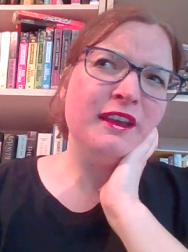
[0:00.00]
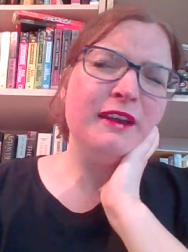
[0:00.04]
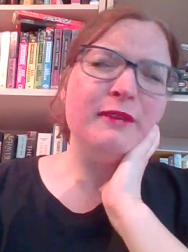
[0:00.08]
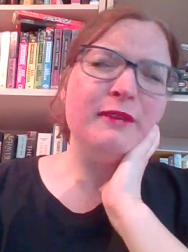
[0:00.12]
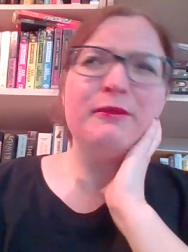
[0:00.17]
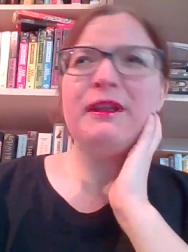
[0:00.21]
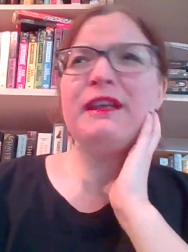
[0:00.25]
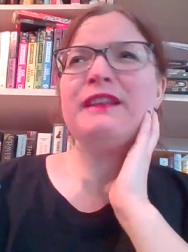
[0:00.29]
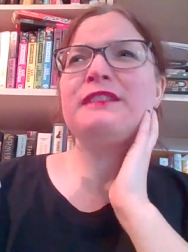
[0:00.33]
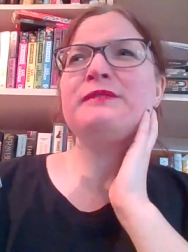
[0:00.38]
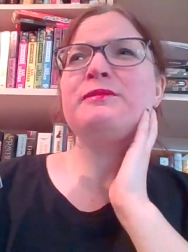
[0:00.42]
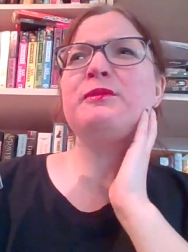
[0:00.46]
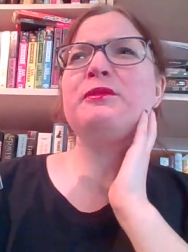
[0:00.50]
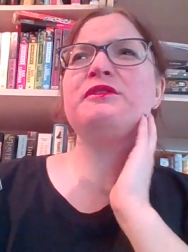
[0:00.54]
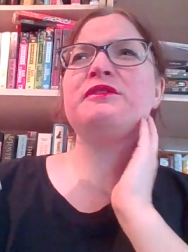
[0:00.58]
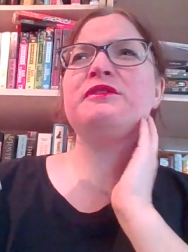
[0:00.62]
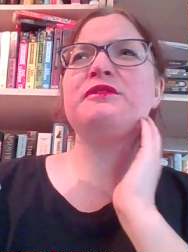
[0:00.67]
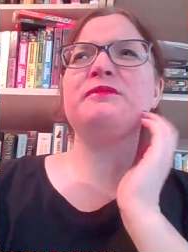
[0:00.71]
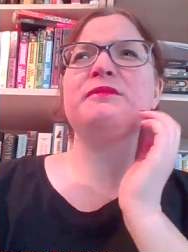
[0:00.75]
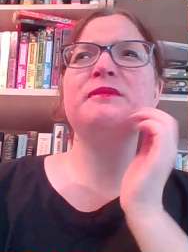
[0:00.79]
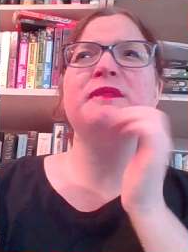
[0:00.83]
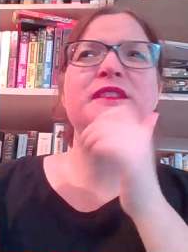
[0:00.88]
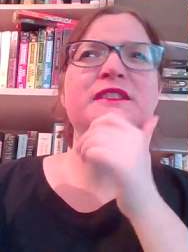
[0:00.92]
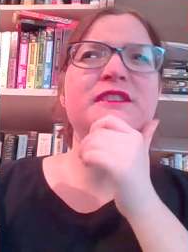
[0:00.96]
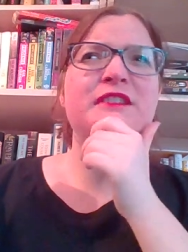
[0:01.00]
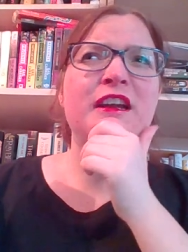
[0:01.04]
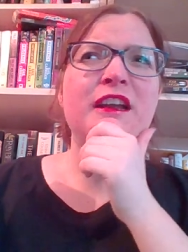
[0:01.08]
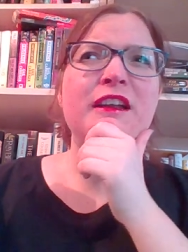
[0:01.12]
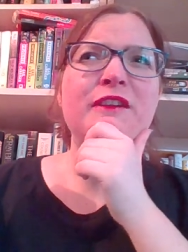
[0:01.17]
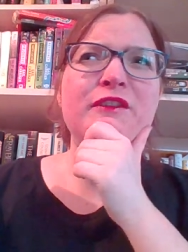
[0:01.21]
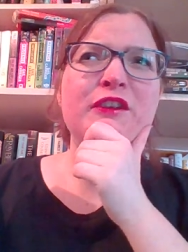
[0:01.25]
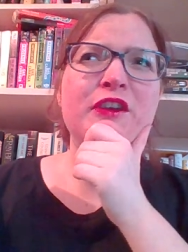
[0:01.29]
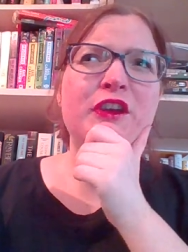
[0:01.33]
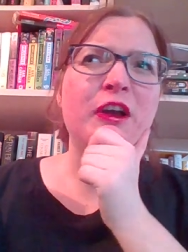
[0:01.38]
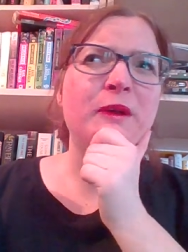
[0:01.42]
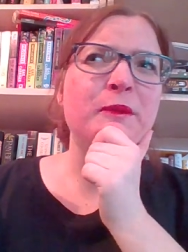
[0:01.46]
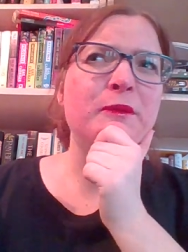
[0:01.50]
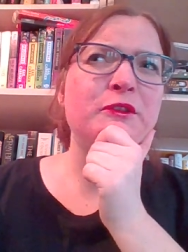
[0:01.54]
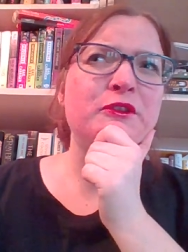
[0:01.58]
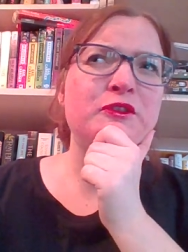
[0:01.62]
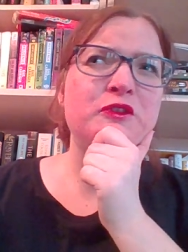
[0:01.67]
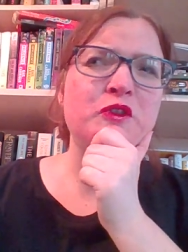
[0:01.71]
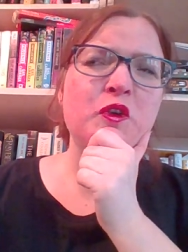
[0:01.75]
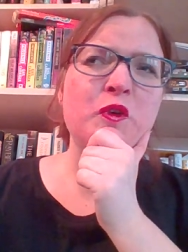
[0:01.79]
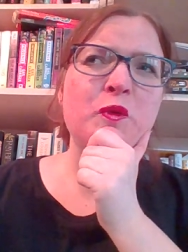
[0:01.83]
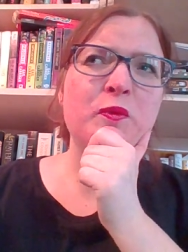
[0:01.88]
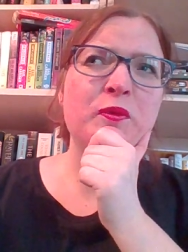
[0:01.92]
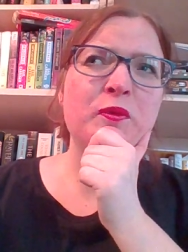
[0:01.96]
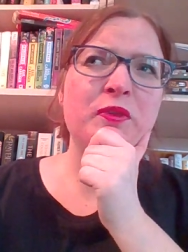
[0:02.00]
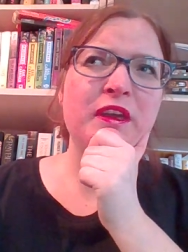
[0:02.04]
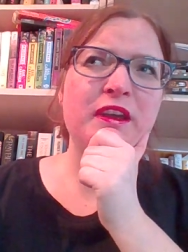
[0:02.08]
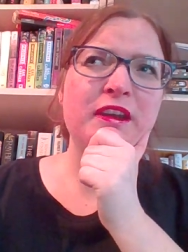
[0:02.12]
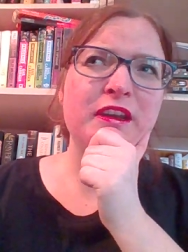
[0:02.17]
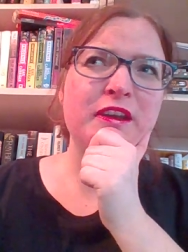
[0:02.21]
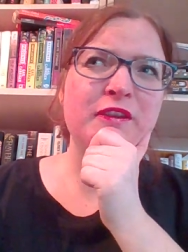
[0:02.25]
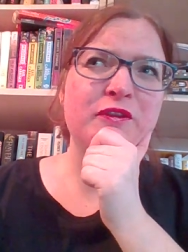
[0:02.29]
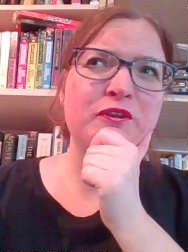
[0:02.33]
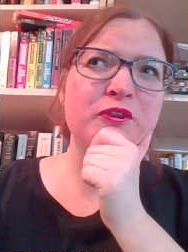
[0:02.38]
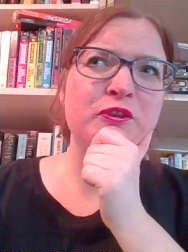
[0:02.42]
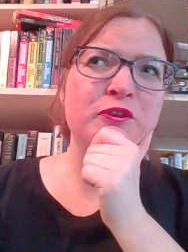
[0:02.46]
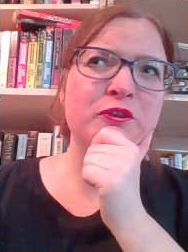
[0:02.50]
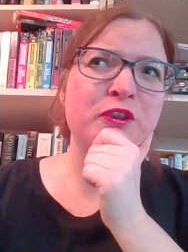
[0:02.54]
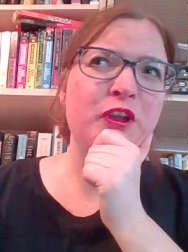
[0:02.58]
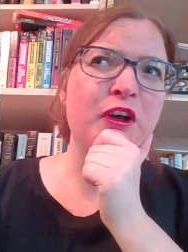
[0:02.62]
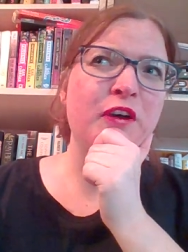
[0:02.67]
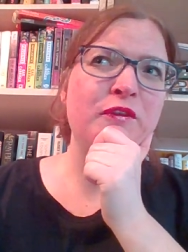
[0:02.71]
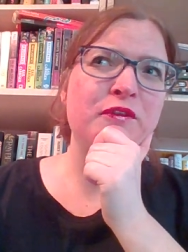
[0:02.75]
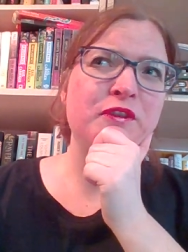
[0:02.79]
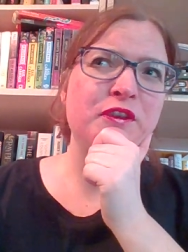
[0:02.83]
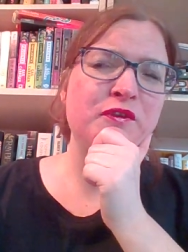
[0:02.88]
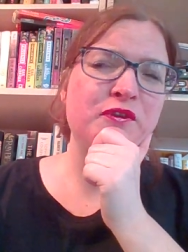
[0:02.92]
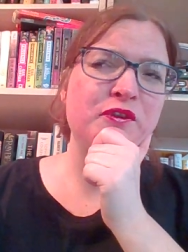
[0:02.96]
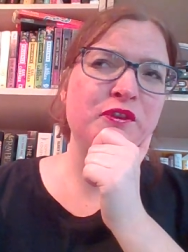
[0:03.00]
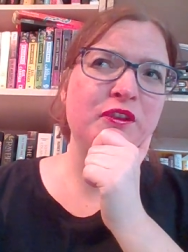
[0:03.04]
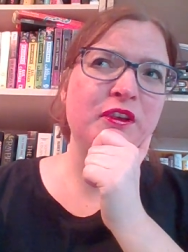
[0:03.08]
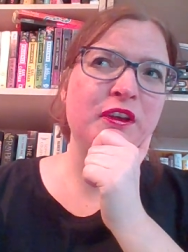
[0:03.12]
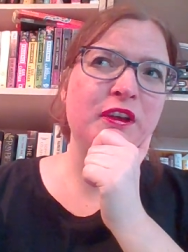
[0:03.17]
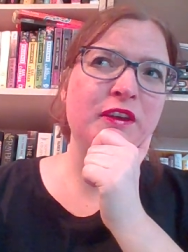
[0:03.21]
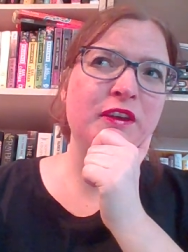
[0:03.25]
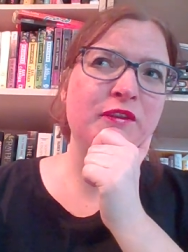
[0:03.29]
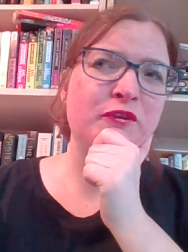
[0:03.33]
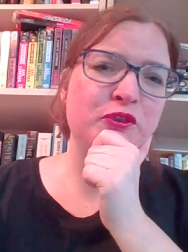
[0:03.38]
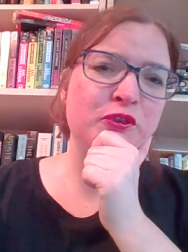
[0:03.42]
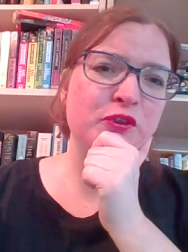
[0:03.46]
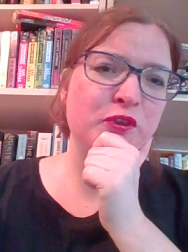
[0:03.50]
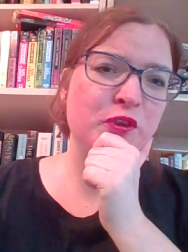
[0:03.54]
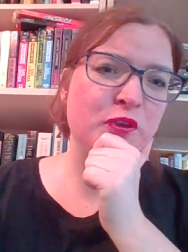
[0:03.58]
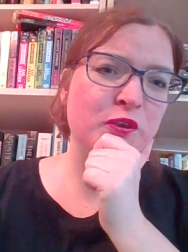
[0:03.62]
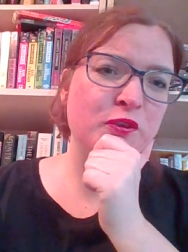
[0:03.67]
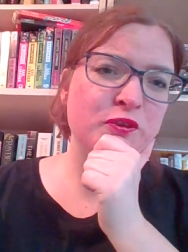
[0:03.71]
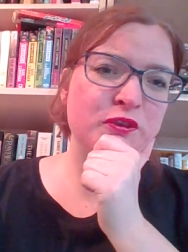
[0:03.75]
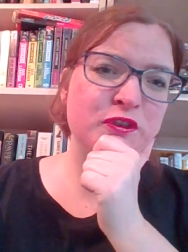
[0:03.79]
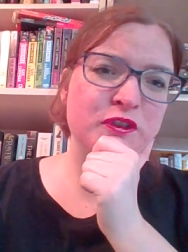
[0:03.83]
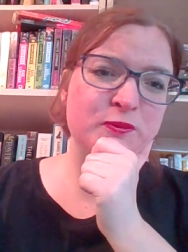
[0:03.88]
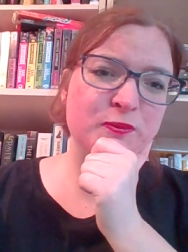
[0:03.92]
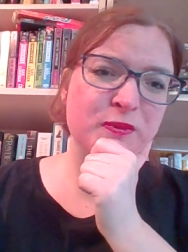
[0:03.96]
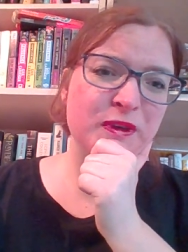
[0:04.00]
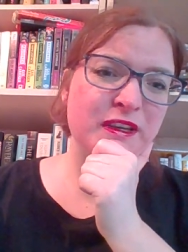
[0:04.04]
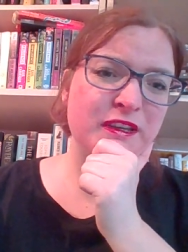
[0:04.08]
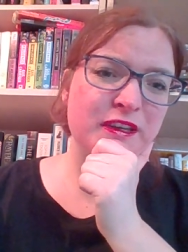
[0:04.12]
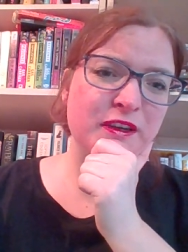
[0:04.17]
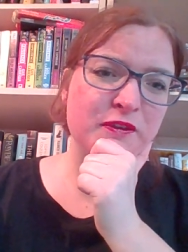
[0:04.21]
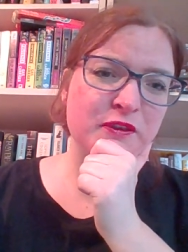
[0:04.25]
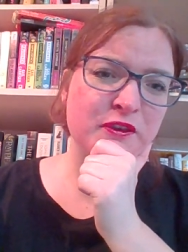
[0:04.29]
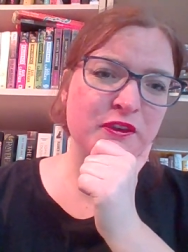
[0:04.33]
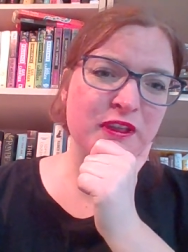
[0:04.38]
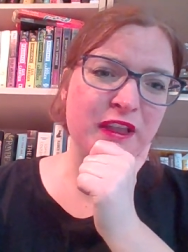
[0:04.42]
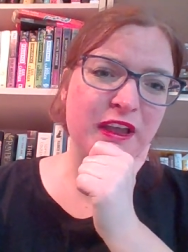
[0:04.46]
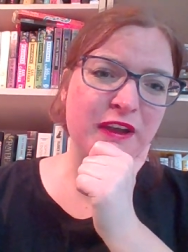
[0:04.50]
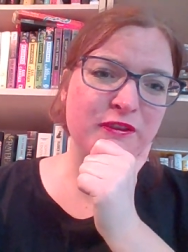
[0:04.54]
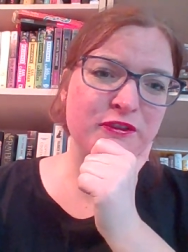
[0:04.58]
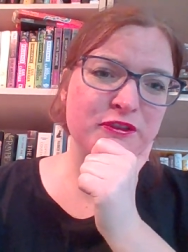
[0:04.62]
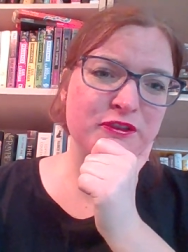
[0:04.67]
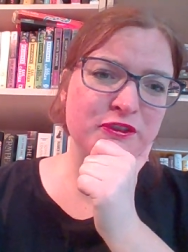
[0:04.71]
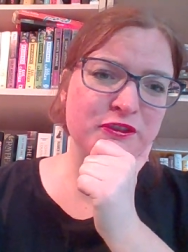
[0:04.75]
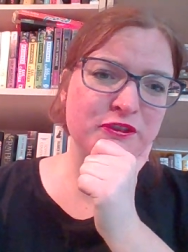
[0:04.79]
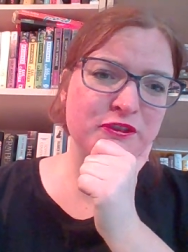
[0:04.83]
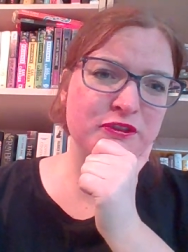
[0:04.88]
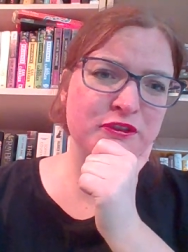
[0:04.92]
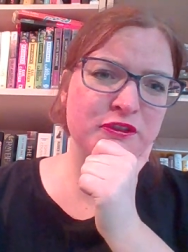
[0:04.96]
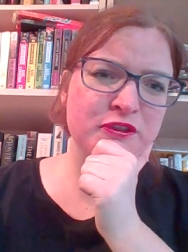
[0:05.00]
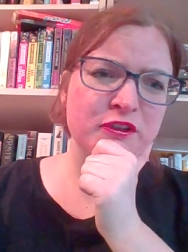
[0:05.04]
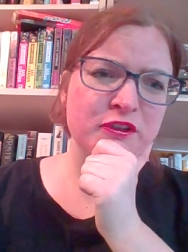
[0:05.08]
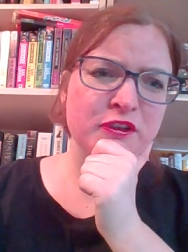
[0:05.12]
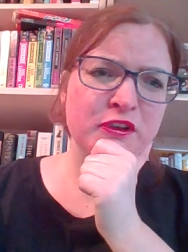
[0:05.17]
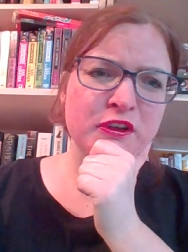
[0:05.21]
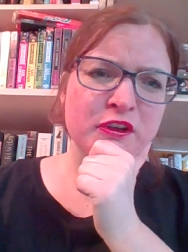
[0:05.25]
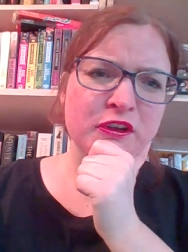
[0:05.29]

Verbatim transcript: well, I suppose it's kind of a common trope that if you love different, if you know speak different languages,